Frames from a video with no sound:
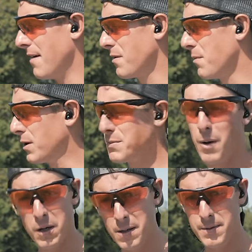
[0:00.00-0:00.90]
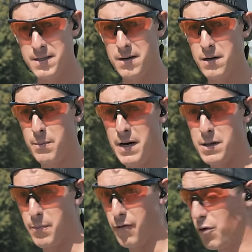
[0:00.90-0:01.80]
have the most marketing material
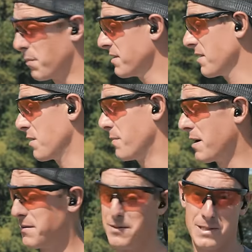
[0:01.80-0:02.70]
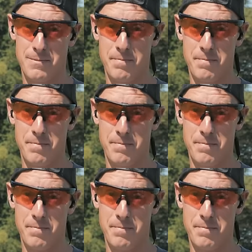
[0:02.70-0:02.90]
about the performance of their barrels.